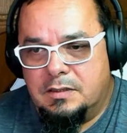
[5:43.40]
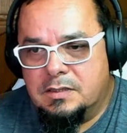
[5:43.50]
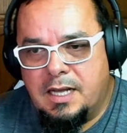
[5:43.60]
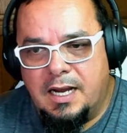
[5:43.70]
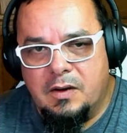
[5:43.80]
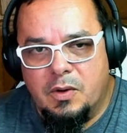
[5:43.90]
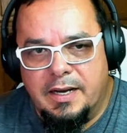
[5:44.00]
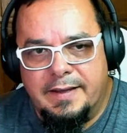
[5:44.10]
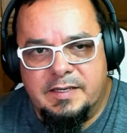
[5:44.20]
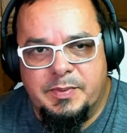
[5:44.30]
kind of what
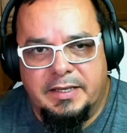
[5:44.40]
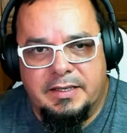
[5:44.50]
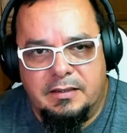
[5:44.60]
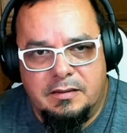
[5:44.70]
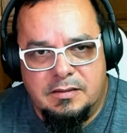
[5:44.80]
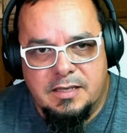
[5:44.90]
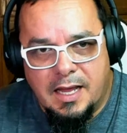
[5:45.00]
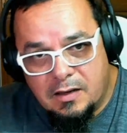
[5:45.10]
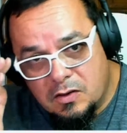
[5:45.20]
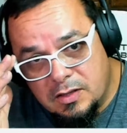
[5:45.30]
I expected. There's
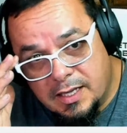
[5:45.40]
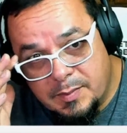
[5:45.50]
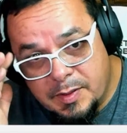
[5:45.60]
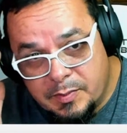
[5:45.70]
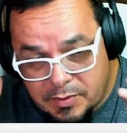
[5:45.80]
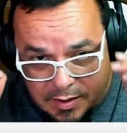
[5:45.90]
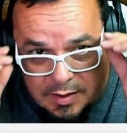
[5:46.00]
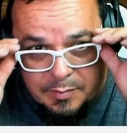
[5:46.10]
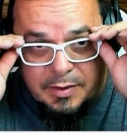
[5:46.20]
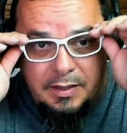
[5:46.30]
not a whole lot of people that
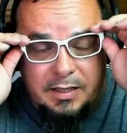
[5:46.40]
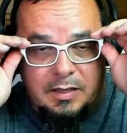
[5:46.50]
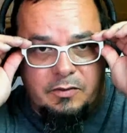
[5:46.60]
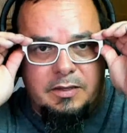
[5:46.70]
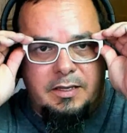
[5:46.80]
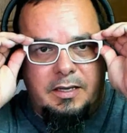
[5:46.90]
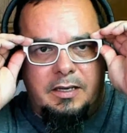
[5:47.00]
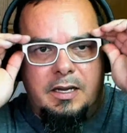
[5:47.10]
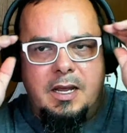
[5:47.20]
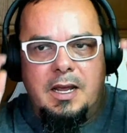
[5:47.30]
are being hit with
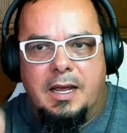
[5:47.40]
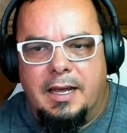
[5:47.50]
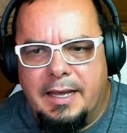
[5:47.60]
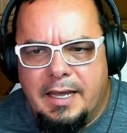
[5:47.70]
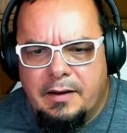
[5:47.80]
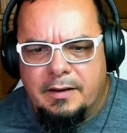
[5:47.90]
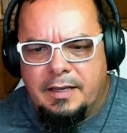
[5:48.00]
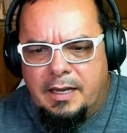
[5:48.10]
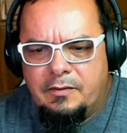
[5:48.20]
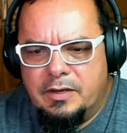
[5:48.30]
it. I
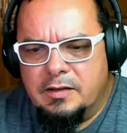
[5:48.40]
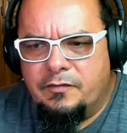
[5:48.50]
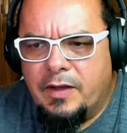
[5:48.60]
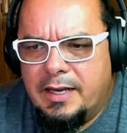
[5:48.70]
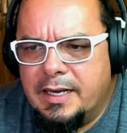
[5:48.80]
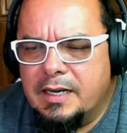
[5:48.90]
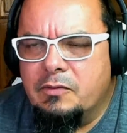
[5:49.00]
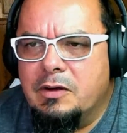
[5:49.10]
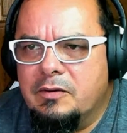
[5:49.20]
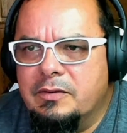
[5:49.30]
can't really find
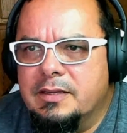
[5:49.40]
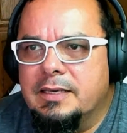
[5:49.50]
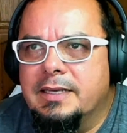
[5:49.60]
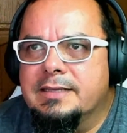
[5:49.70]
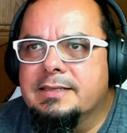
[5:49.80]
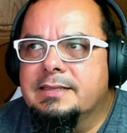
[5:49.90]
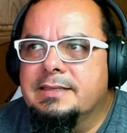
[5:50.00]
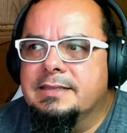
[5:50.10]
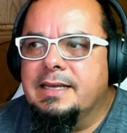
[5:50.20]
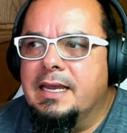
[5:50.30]
anyone with an instance
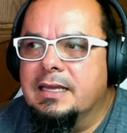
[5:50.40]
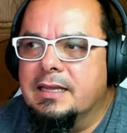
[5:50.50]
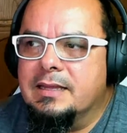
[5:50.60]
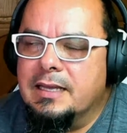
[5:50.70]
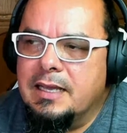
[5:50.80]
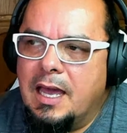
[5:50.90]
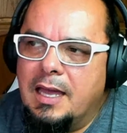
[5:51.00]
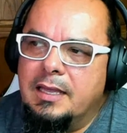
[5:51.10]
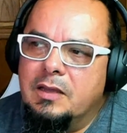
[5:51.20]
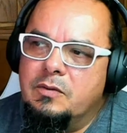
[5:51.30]
of saying that they
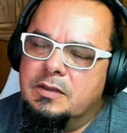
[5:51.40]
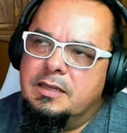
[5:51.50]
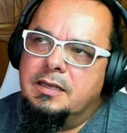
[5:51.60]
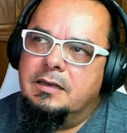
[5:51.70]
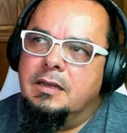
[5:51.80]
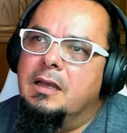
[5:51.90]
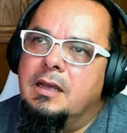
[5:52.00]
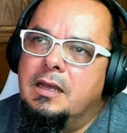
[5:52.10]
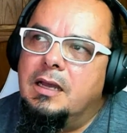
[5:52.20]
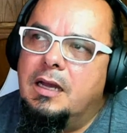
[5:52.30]
got hit with it.
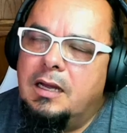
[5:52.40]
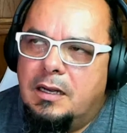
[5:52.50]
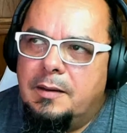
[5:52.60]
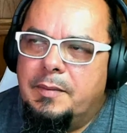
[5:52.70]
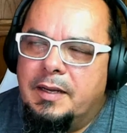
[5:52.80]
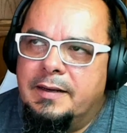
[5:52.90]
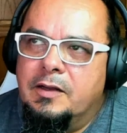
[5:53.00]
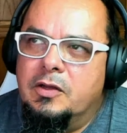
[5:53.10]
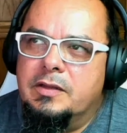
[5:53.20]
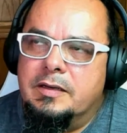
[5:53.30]
I
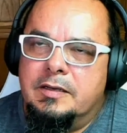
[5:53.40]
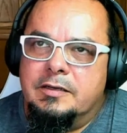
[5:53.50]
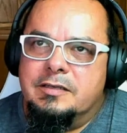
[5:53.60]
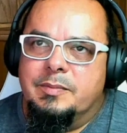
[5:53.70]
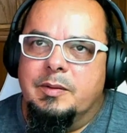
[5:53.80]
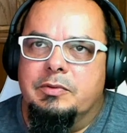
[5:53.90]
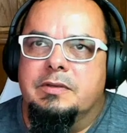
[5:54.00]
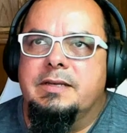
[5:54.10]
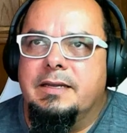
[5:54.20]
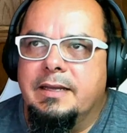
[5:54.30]
know that there's some people
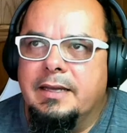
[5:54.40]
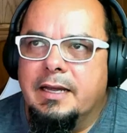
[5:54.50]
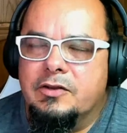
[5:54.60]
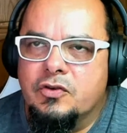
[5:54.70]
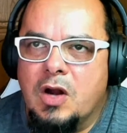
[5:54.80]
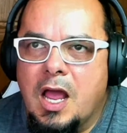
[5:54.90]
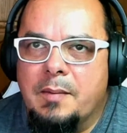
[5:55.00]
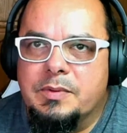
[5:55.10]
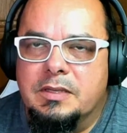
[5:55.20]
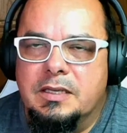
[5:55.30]
saying they got
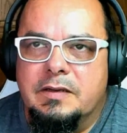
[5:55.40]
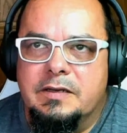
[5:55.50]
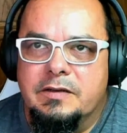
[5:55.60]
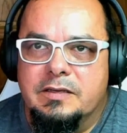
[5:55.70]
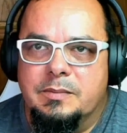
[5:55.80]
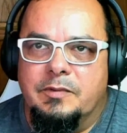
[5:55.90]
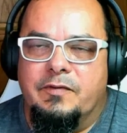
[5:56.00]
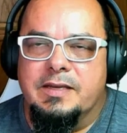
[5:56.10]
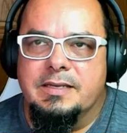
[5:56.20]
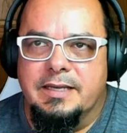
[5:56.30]
drops, and then you do some
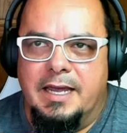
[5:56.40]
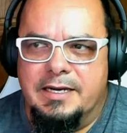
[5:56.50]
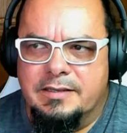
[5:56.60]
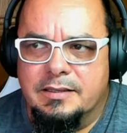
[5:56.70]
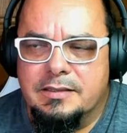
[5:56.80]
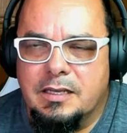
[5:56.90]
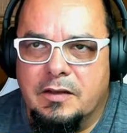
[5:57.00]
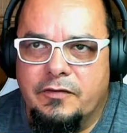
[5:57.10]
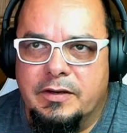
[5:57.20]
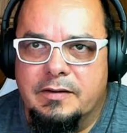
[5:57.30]
investigation and
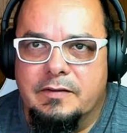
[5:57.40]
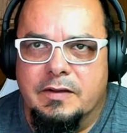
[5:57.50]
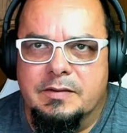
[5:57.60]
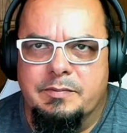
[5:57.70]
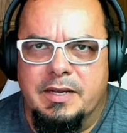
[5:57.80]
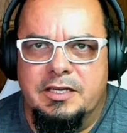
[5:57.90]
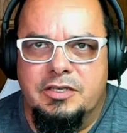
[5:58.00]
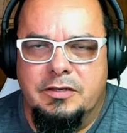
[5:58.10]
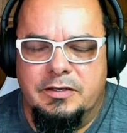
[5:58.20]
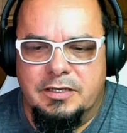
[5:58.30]
stuff, and it was
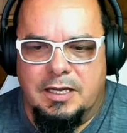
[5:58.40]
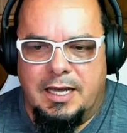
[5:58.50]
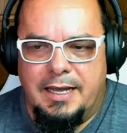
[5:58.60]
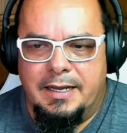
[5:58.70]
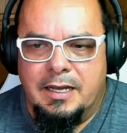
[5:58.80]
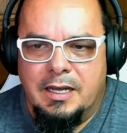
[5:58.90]
mid-June, July